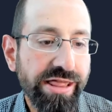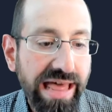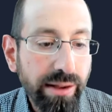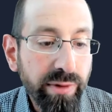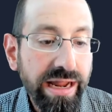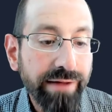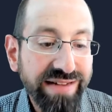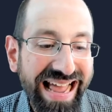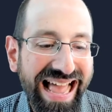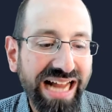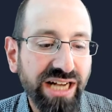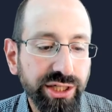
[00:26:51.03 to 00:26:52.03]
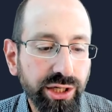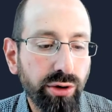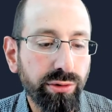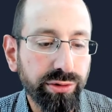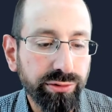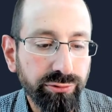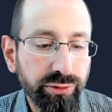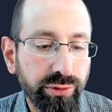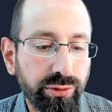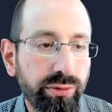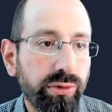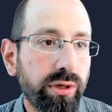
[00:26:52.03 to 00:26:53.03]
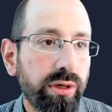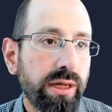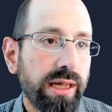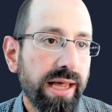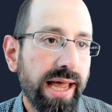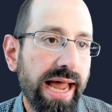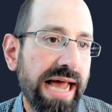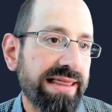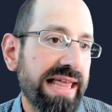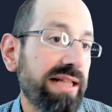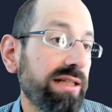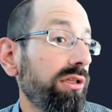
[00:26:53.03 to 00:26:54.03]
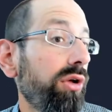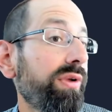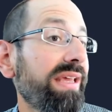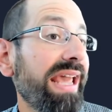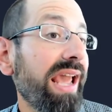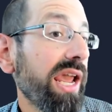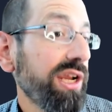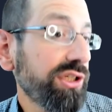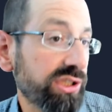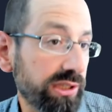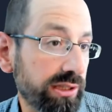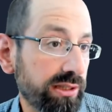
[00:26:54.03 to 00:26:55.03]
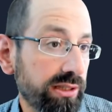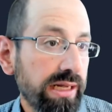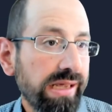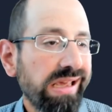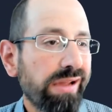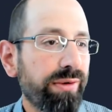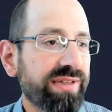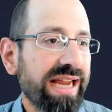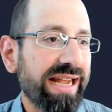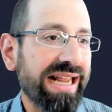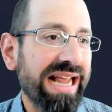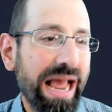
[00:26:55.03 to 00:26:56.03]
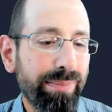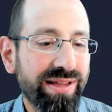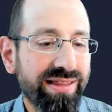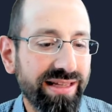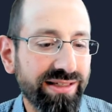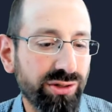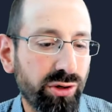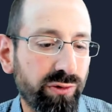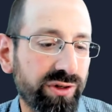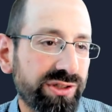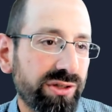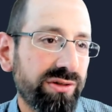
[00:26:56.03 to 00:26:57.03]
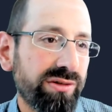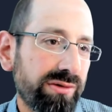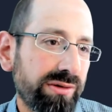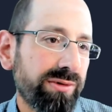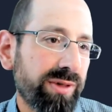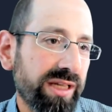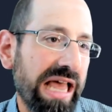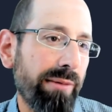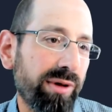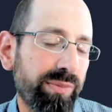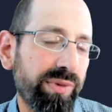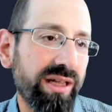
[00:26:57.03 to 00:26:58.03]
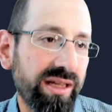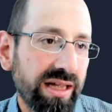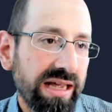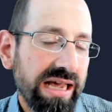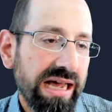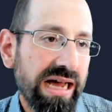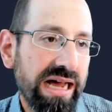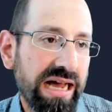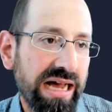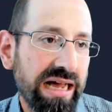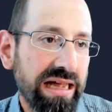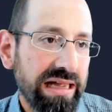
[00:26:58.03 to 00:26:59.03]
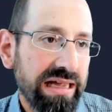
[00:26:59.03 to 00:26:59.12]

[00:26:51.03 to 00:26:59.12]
we have to actually go through at that location. We have to kind of copy things over. So what would the comment be? At